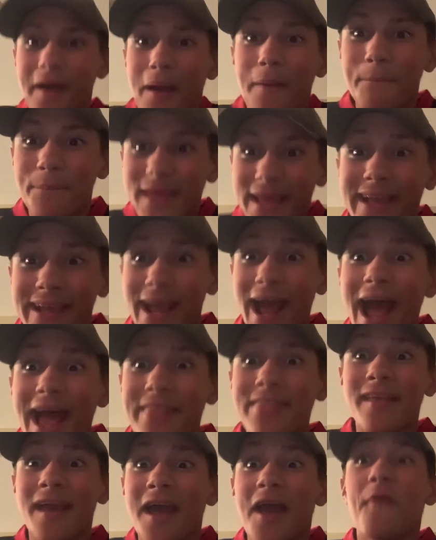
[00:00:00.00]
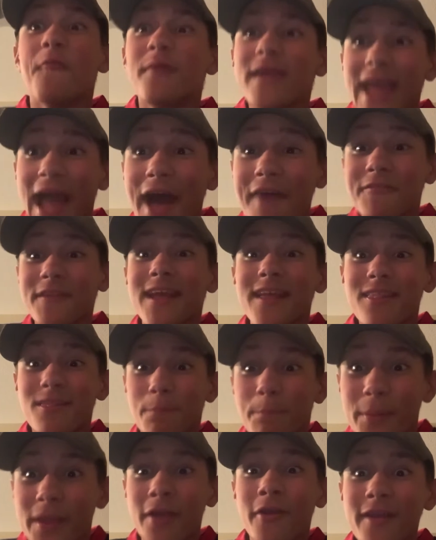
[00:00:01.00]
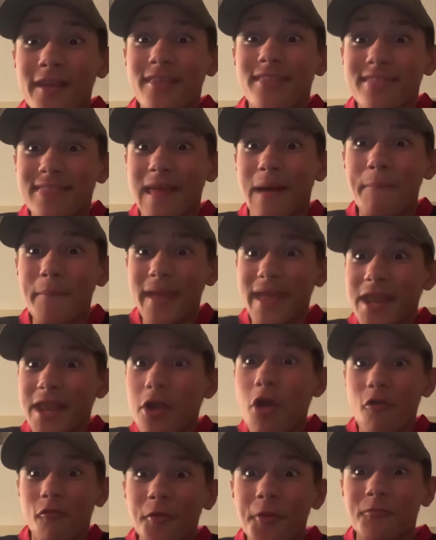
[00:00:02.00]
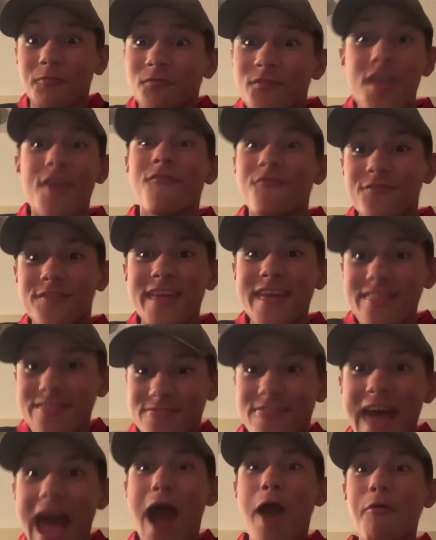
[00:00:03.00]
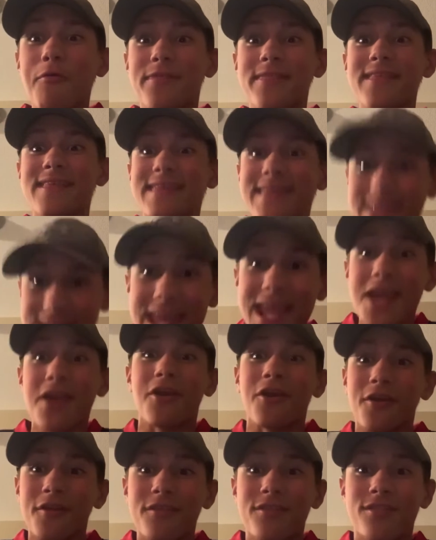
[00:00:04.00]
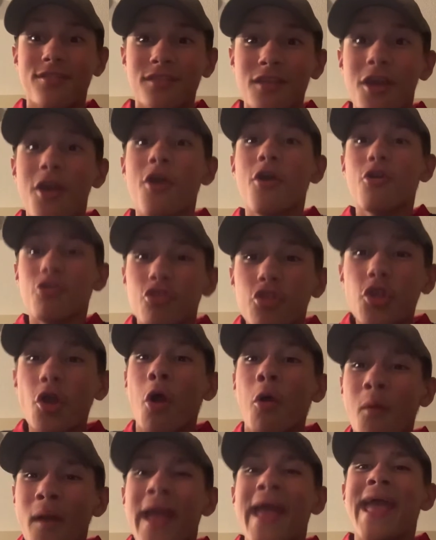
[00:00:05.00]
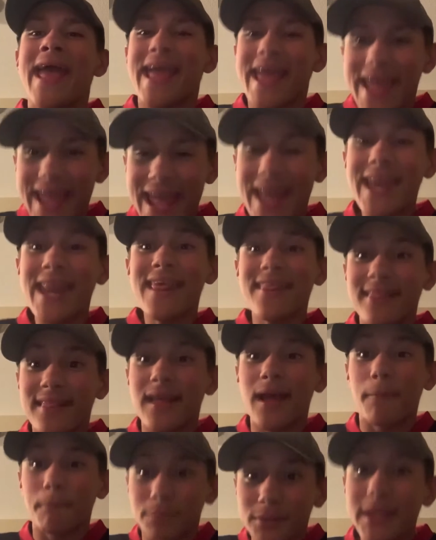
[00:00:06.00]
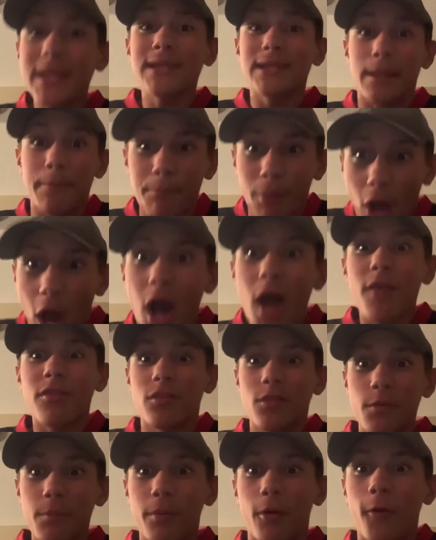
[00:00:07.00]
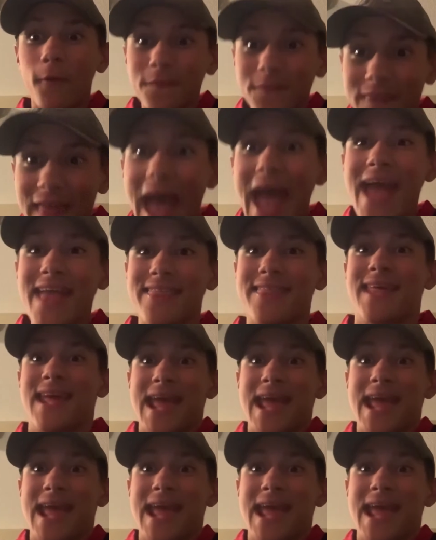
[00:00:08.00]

because we haven't experienced them in over 50,000 years. So it is completely possible that